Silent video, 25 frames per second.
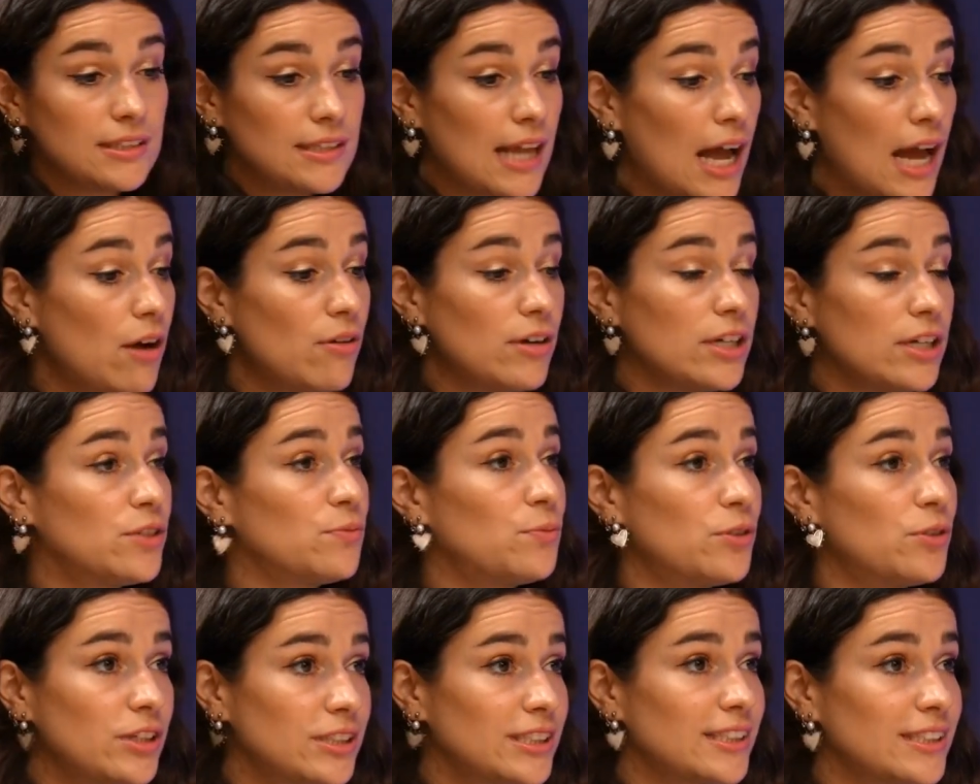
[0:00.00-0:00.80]
now it
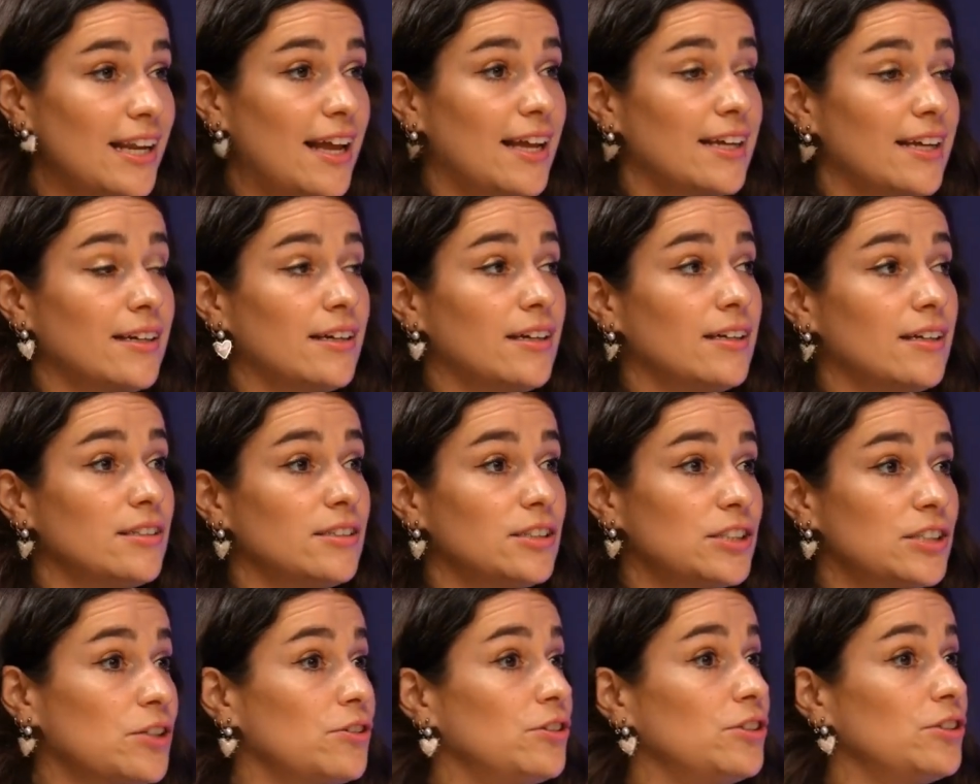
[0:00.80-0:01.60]
works like a
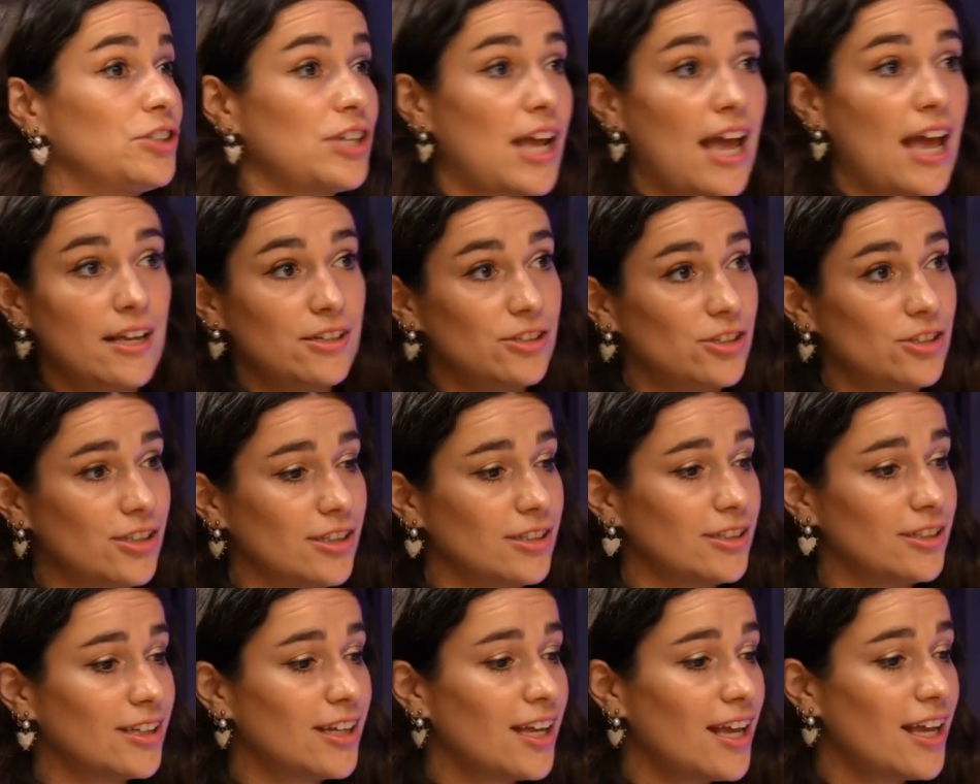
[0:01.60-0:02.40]
search
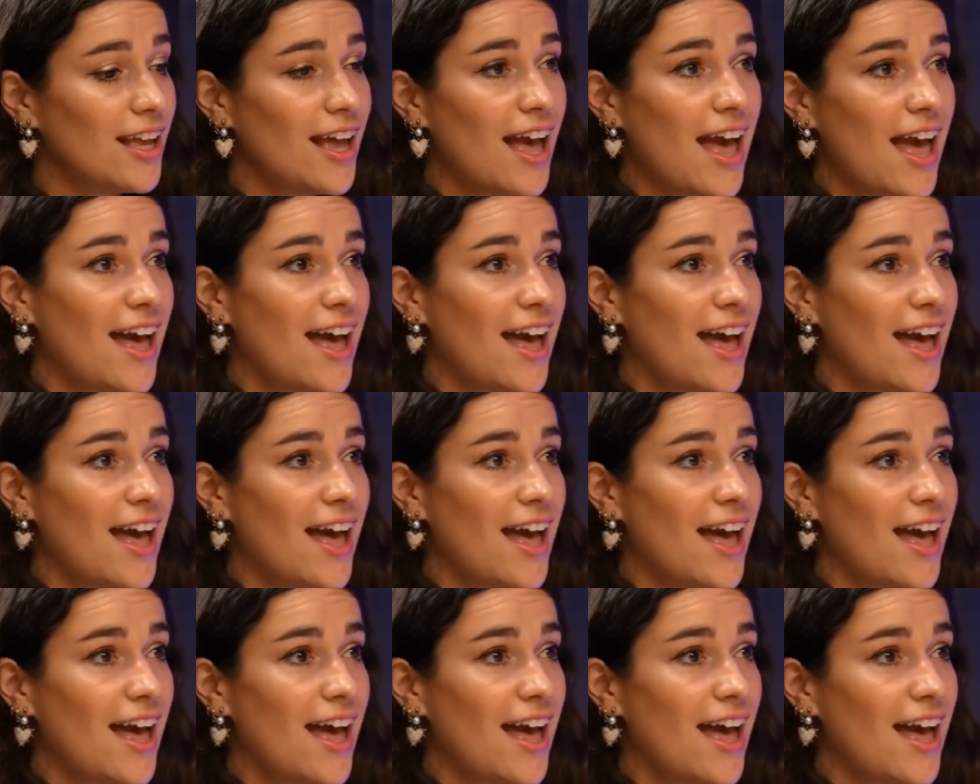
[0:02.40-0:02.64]
engine.